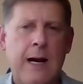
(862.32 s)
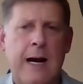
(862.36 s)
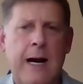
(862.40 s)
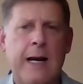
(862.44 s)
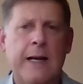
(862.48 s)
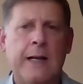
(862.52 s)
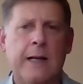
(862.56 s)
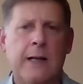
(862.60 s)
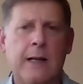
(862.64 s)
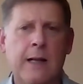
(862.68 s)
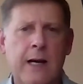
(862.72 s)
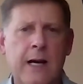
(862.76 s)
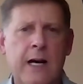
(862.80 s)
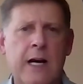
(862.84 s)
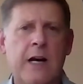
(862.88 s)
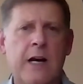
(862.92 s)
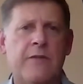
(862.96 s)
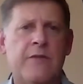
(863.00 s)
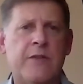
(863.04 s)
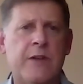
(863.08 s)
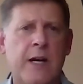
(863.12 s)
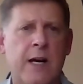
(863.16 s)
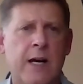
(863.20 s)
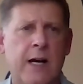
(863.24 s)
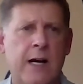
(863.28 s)
I
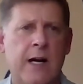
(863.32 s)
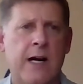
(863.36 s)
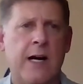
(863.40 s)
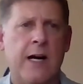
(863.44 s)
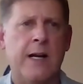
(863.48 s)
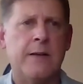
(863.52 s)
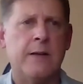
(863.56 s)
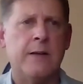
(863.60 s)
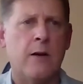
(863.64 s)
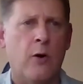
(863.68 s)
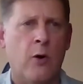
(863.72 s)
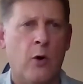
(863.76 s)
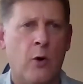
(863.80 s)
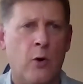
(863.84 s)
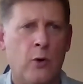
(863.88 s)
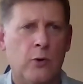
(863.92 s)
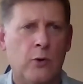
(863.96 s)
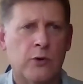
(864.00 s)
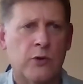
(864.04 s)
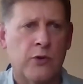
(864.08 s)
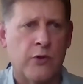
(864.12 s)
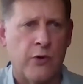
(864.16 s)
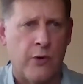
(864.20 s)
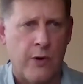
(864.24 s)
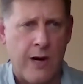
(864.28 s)
love to hunt
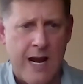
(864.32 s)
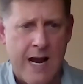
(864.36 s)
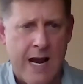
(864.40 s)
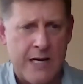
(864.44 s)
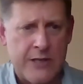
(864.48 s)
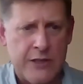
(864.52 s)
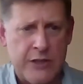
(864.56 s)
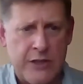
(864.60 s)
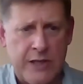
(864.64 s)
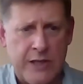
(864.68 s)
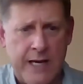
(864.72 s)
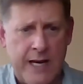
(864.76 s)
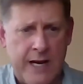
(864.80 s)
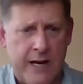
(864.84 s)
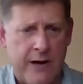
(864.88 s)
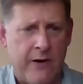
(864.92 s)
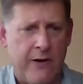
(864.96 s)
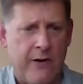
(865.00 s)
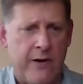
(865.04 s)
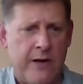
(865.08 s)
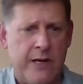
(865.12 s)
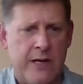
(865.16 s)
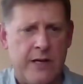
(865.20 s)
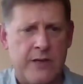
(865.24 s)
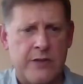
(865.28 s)
old trashy
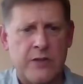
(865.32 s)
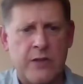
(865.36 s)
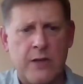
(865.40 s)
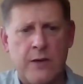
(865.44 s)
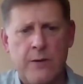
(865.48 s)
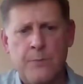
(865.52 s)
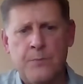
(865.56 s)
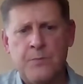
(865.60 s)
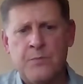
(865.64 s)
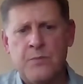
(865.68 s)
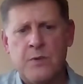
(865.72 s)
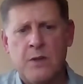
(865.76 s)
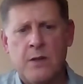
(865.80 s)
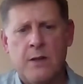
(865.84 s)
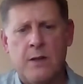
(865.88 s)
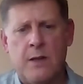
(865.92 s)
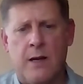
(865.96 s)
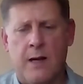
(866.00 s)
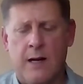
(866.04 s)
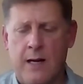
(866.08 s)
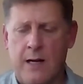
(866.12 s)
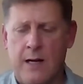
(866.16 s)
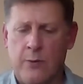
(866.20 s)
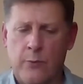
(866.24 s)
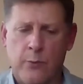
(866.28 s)
areas.
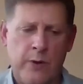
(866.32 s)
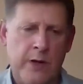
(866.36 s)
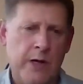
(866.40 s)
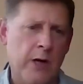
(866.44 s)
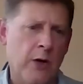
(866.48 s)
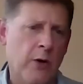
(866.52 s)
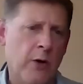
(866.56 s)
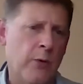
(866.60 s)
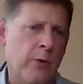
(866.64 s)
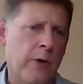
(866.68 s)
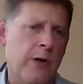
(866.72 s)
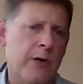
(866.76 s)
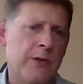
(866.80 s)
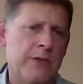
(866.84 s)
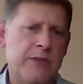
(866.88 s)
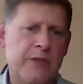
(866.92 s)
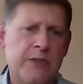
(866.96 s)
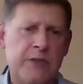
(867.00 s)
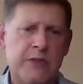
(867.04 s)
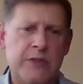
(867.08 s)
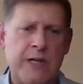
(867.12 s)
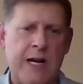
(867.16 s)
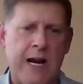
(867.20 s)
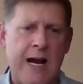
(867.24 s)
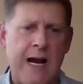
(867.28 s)
Railroad
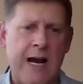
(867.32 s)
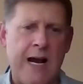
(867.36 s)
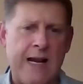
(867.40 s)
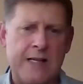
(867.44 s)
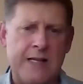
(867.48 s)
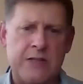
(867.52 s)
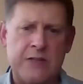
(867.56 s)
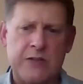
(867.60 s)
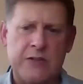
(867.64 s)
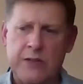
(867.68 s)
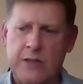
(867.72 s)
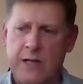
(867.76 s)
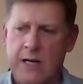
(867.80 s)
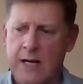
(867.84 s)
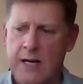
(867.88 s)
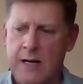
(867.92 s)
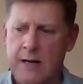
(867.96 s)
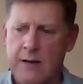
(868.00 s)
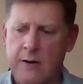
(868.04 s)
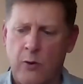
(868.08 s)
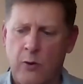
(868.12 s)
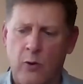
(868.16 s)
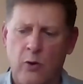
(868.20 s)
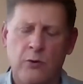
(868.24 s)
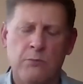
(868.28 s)
sites,
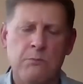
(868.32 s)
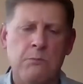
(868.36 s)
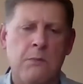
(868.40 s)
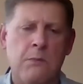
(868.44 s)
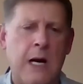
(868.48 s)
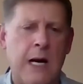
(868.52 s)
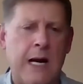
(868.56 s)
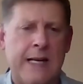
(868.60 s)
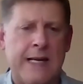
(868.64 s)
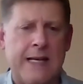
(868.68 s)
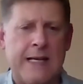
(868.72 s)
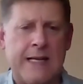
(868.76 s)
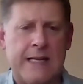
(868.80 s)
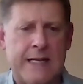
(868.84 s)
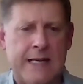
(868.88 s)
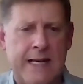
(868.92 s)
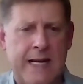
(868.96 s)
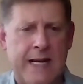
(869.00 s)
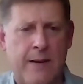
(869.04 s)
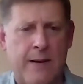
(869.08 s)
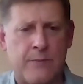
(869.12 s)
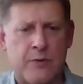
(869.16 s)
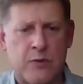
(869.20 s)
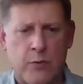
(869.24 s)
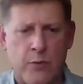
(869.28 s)
old mining
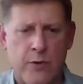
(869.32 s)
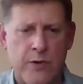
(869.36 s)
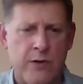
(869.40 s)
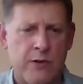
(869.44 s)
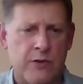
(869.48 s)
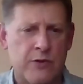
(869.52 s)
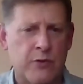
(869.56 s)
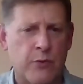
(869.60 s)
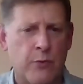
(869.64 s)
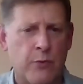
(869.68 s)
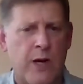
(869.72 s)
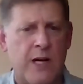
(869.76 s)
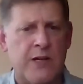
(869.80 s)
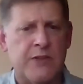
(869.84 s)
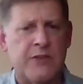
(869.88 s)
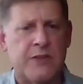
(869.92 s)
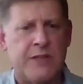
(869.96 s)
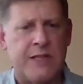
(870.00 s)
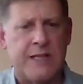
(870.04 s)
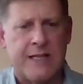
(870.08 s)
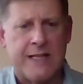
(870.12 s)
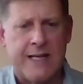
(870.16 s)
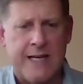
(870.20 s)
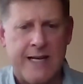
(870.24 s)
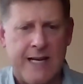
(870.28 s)
camps where there's
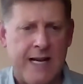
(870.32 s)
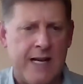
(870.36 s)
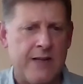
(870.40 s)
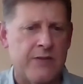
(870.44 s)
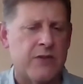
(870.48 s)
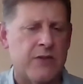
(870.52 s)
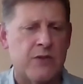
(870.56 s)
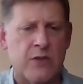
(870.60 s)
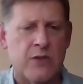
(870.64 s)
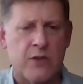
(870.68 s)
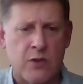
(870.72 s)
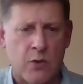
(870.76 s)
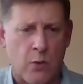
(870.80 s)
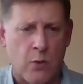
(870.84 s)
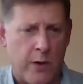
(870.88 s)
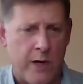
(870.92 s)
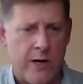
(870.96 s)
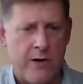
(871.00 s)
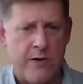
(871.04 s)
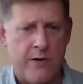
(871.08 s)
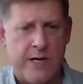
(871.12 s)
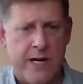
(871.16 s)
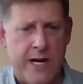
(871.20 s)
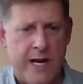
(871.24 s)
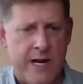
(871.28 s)
rusty cans and
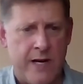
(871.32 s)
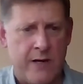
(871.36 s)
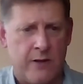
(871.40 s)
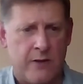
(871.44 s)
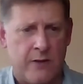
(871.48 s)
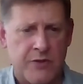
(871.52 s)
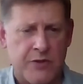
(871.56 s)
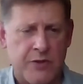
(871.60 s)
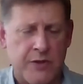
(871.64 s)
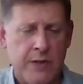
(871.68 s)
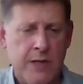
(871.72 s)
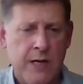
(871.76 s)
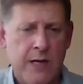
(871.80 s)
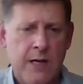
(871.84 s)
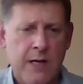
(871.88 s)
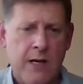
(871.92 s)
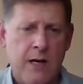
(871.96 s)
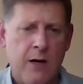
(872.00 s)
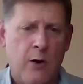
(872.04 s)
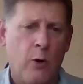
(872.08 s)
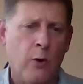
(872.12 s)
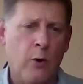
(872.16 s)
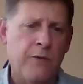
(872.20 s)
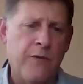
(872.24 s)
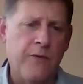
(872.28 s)
square nails,
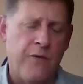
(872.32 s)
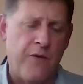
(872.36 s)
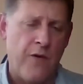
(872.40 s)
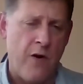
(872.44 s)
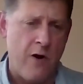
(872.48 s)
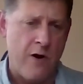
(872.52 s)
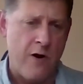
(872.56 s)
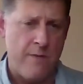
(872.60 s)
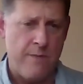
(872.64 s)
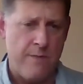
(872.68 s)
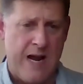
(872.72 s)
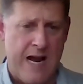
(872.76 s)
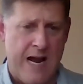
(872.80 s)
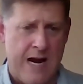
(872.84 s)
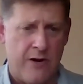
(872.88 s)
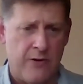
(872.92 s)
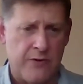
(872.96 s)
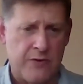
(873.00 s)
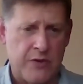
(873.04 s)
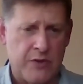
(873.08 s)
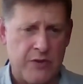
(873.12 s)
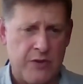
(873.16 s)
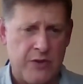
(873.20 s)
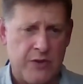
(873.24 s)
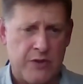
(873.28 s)
old
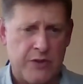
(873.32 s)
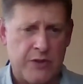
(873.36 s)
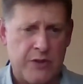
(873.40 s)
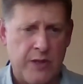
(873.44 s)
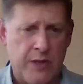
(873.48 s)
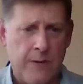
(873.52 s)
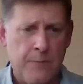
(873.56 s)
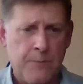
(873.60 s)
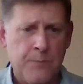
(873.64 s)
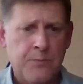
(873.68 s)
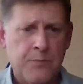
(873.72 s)
farmhouses,